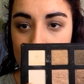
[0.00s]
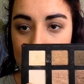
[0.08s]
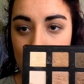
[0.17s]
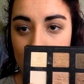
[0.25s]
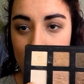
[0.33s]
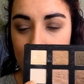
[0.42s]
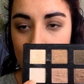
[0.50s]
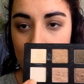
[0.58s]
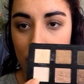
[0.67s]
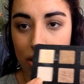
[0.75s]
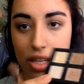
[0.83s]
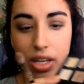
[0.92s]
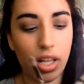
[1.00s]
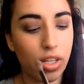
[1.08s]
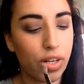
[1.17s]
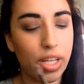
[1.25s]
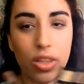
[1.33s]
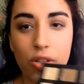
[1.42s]
It's kind of like a nothing
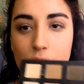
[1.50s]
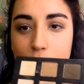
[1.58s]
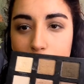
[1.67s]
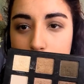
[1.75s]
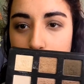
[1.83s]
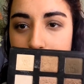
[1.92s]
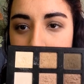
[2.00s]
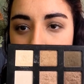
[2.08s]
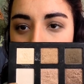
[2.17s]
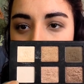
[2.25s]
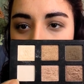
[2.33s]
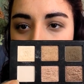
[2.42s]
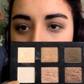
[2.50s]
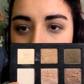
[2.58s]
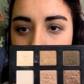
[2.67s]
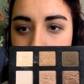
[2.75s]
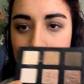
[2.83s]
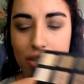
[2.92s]
color. It looks much whiter on
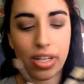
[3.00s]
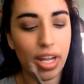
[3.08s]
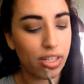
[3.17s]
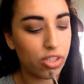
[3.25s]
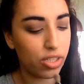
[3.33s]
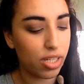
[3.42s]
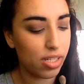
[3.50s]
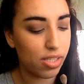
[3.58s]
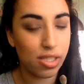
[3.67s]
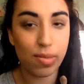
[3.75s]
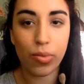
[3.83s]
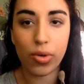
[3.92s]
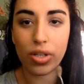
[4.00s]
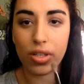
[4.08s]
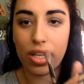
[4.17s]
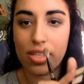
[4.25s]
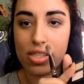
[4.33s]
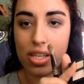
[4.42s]
camera than it actually is. It's more or
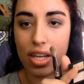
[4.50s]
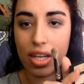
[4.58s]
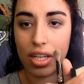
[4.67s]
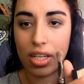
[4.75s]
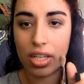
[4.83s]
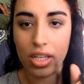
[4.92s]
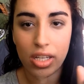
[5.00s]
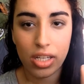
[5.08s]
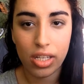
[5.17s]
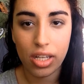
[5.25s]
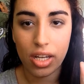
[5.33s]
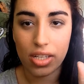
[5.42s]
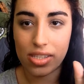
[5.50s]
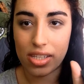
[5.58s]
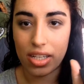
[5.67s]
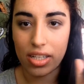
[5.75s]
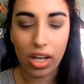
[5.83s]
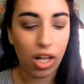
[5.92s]
less like a
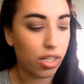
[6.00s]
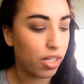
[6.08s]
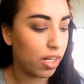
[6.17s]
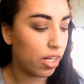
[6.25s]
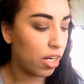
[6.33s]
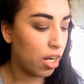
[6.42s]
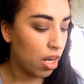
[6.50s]
skin color.